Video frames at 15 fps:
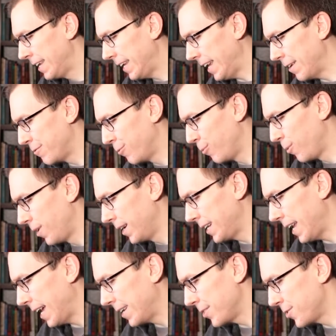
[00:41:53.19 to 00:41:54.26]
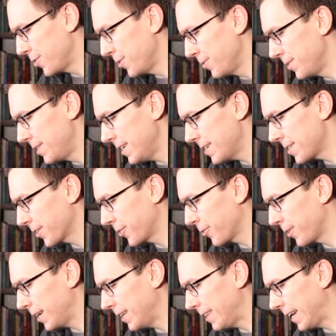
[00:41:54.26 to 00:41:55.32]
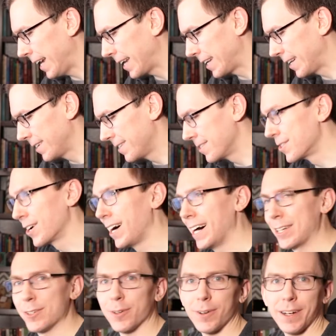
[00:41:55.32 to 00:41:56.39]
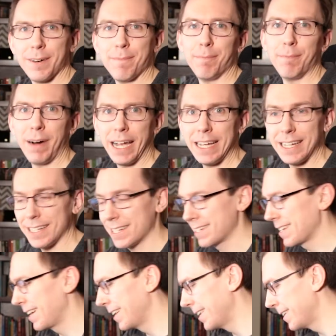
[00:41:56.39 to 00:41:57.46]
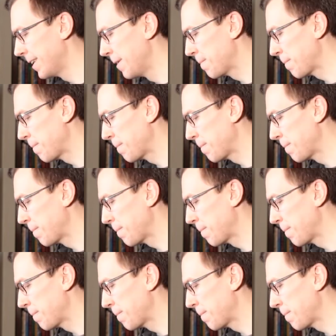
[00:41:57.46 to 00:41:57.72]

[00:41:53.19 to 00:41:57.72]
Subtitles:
If 1 and 2 disagree, they get a dot or a minus sign.